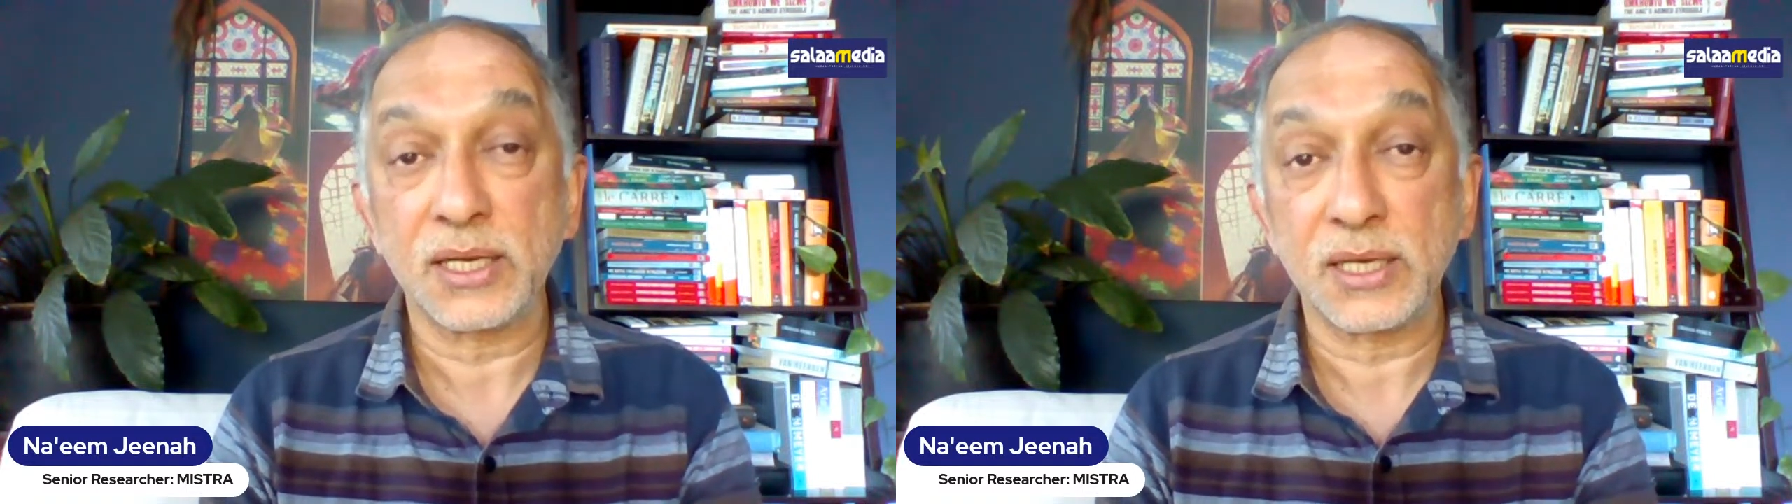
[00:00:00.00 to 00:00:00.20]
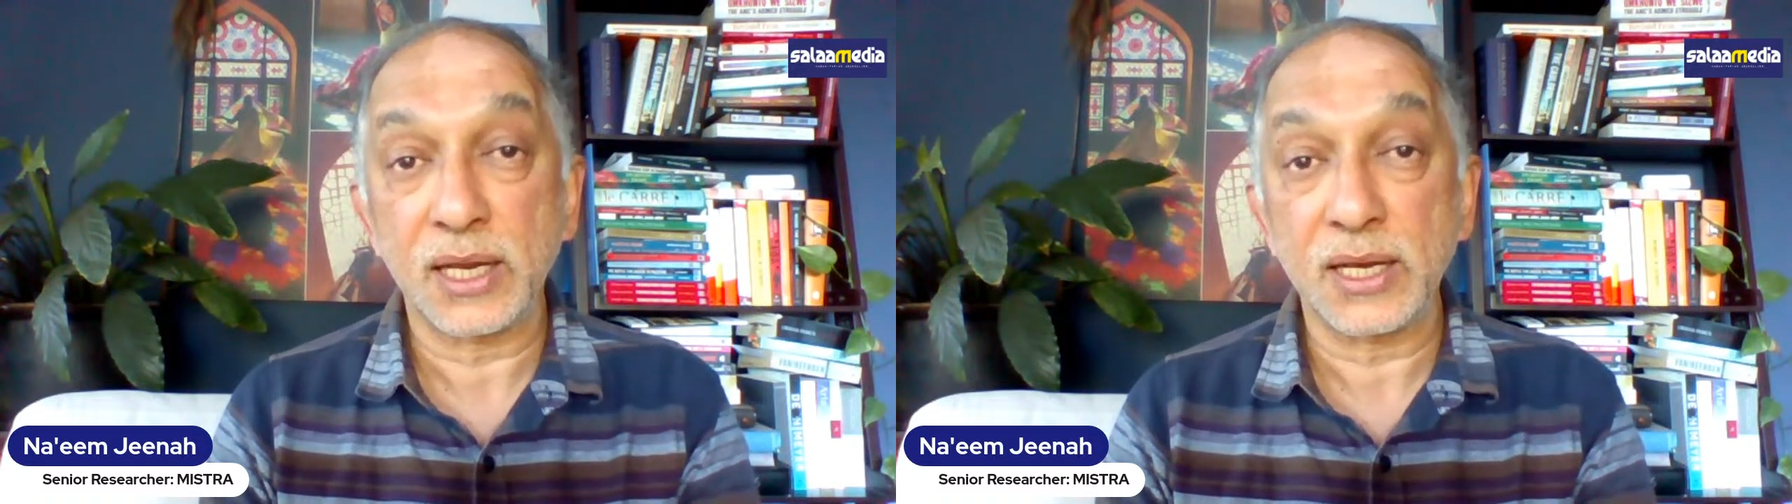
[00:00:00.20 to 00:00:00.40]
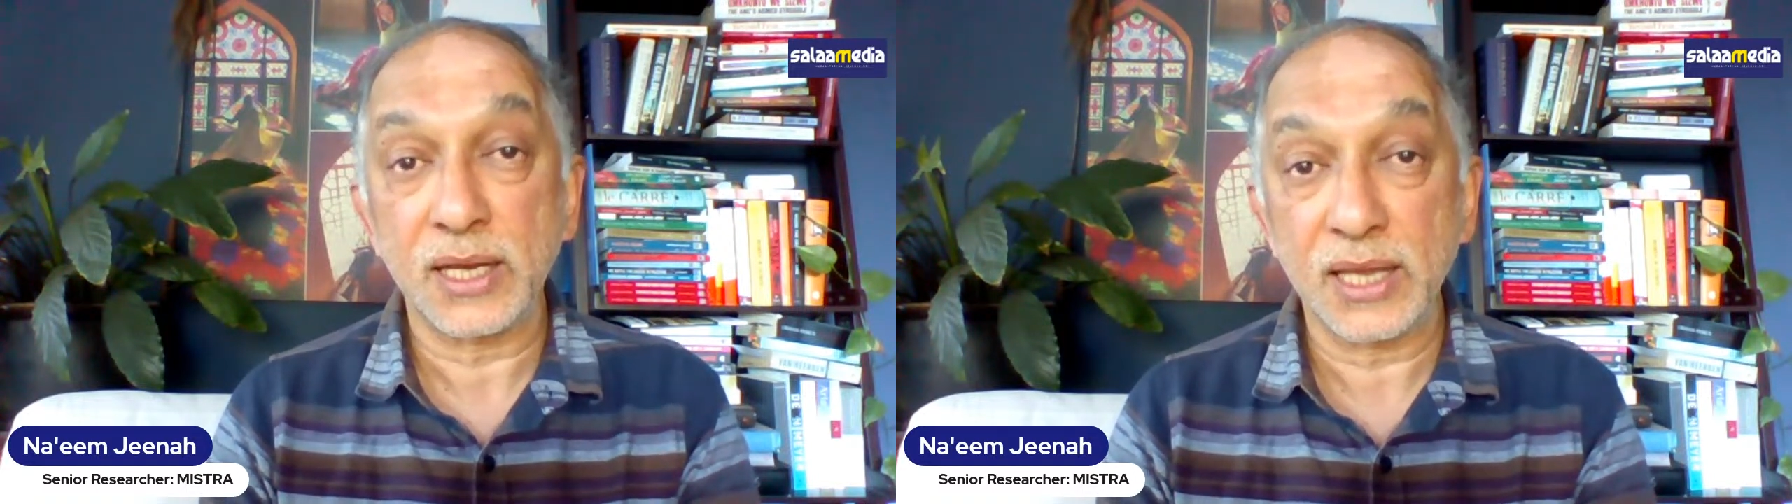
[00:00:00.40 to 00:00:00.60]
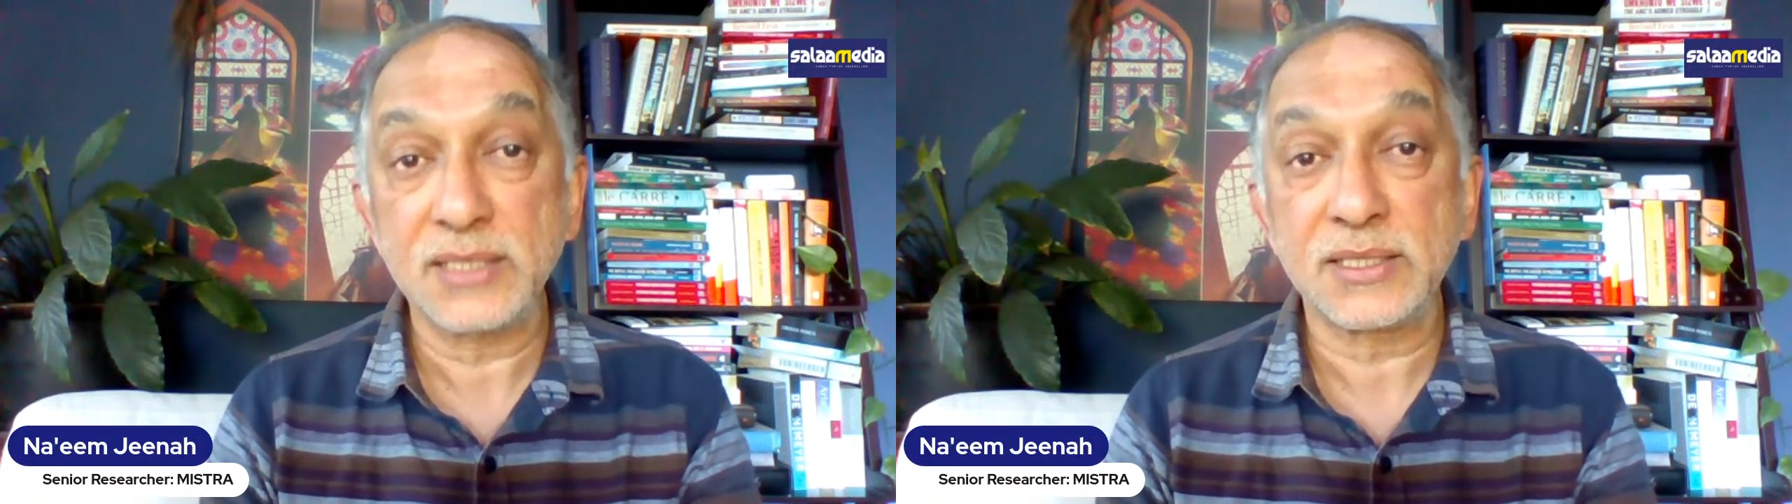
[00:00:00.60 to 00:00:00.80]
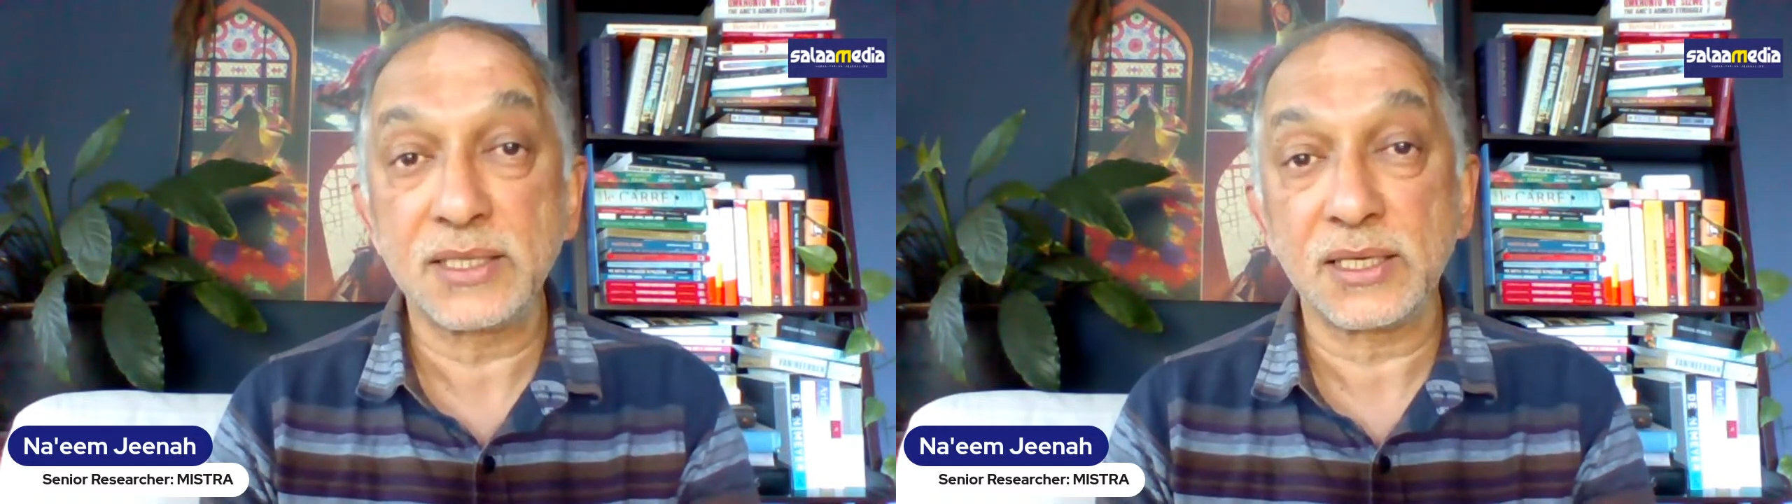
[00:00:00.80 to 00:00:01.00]
And
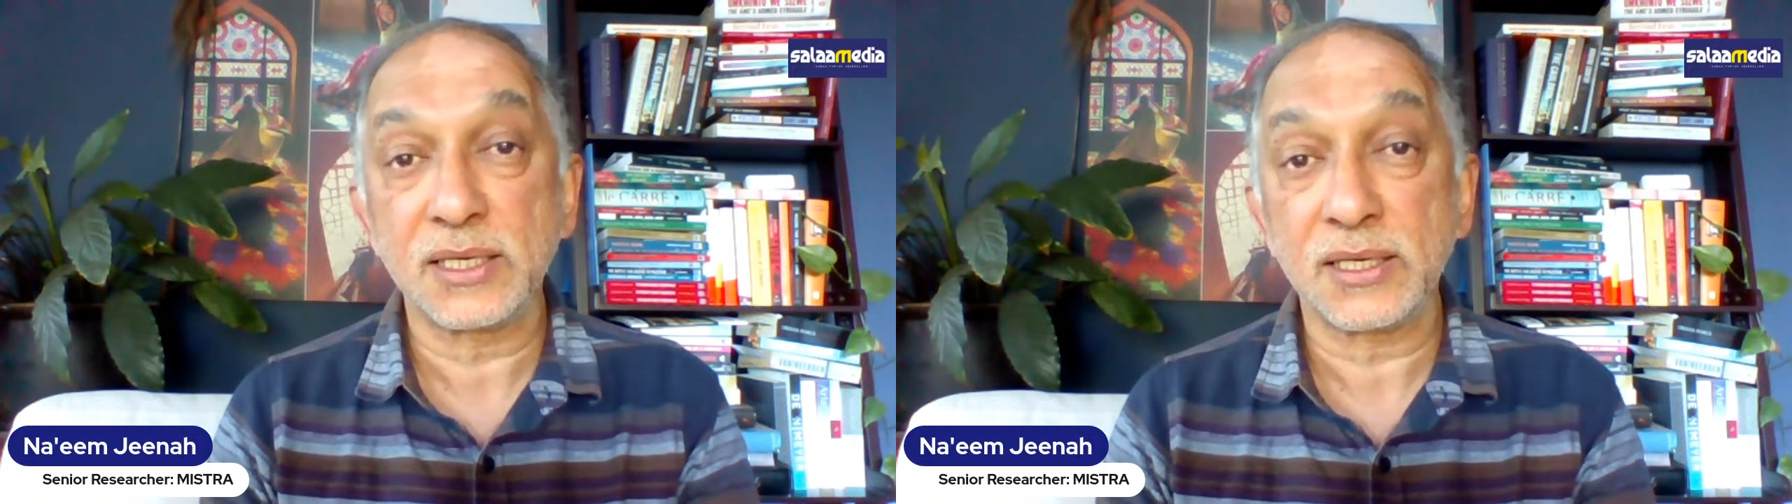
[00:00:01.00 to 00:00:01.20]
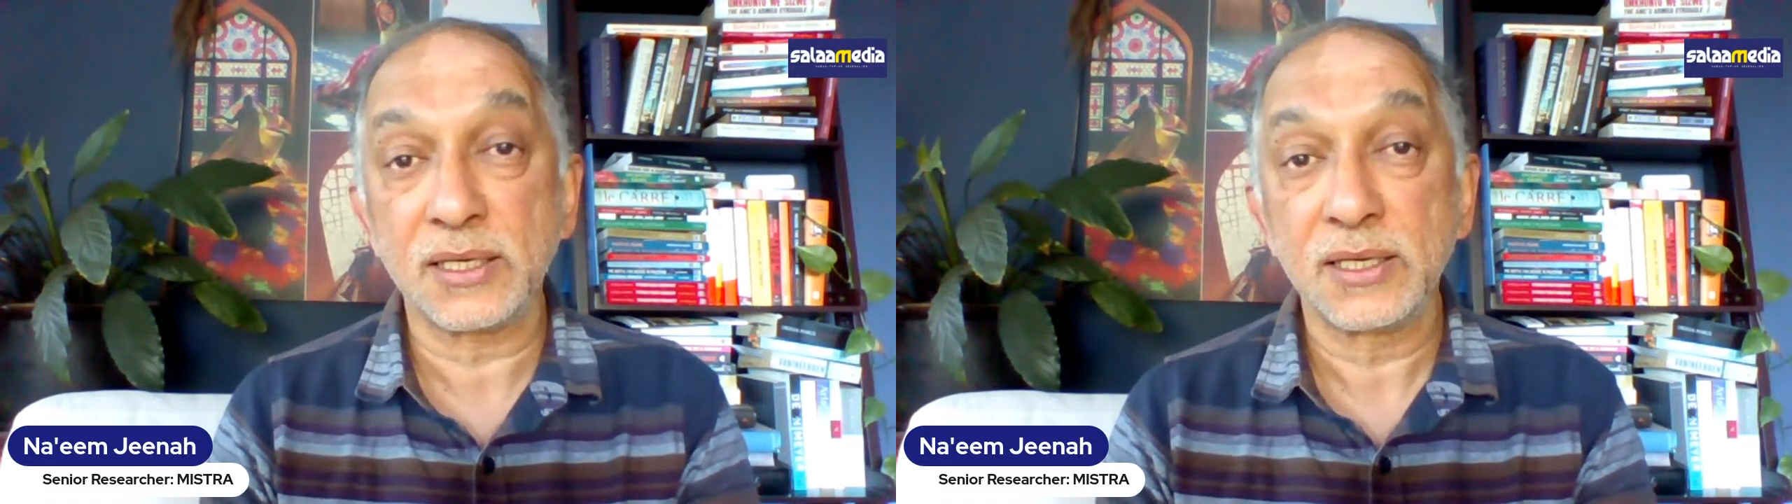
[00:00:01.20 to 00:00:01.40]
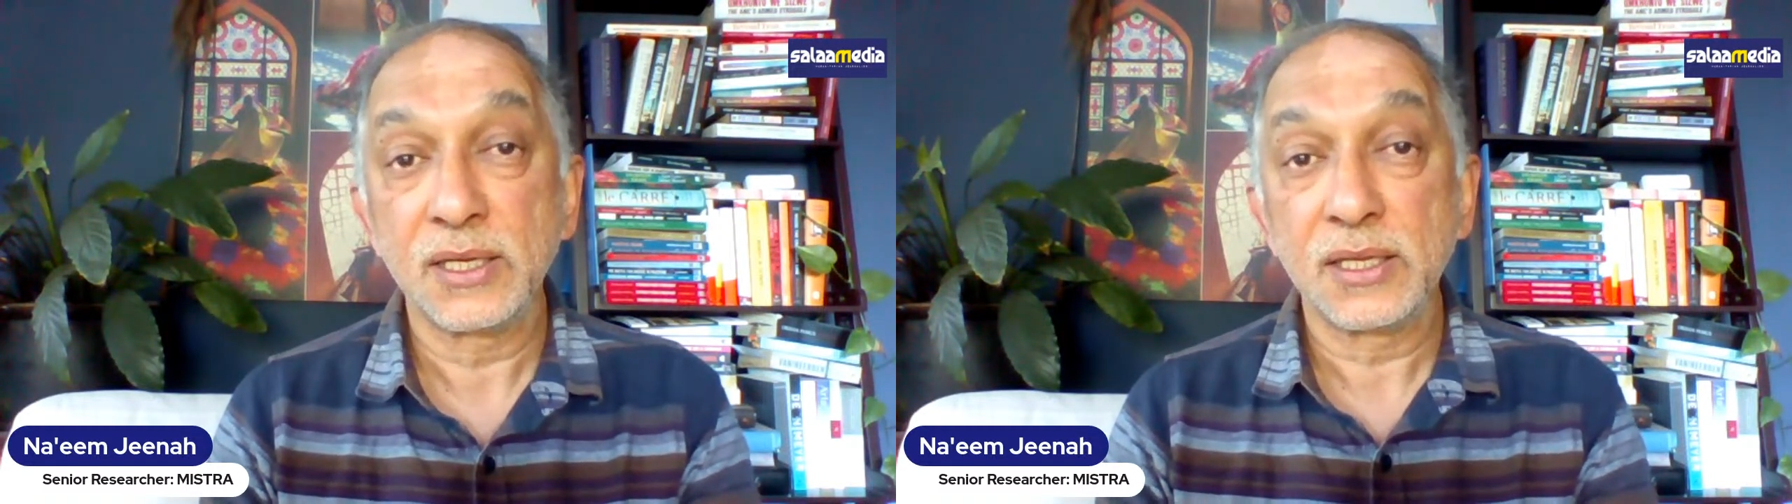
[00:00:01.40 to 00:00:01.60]
hence the